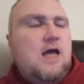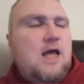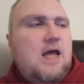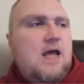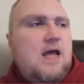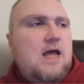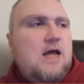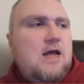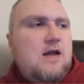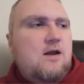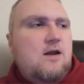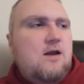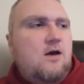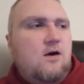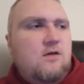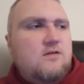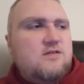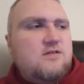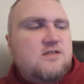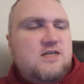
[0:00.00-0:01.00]
and
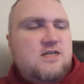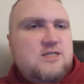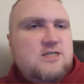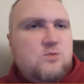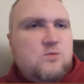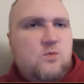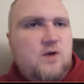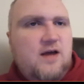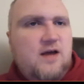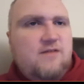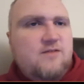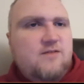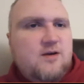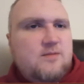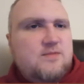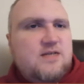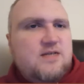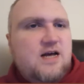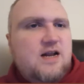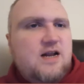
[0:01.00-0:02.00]
all of a sudden his wife
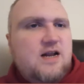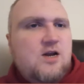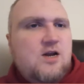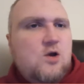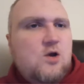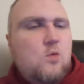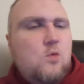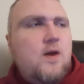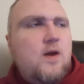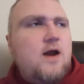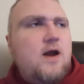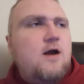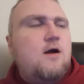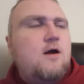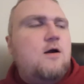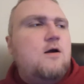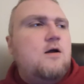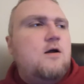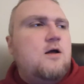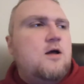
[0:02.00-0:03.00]
comes out of
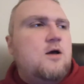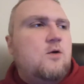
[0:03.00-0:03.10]
nowhere